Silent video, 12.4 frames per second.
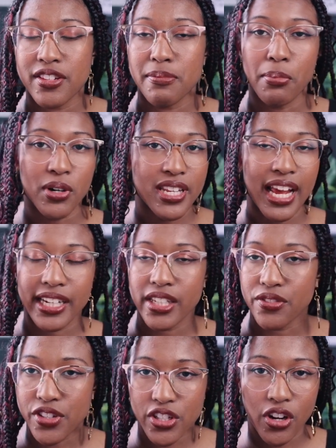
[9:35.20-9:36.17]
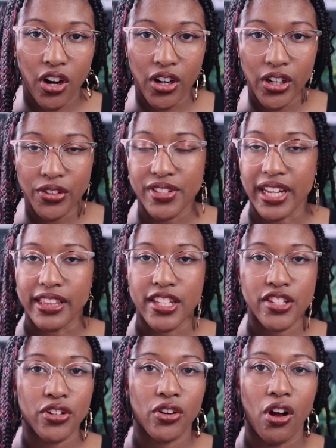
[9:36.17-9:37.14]
protective scarves, like
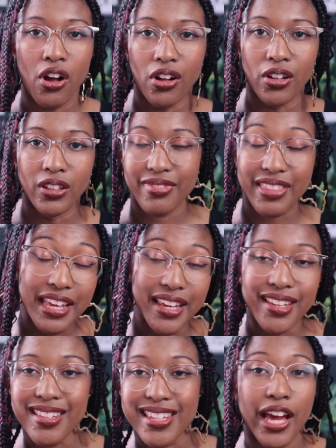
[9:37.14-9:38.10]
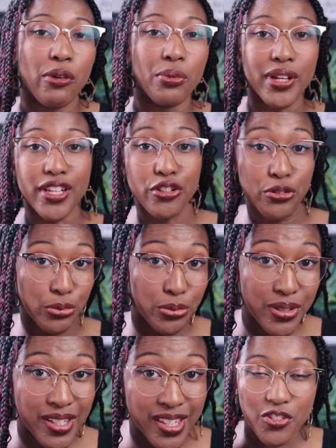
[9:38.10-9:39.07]
these are all things that we
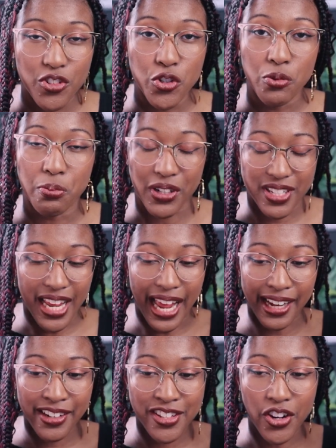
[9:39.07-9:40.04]
use to protect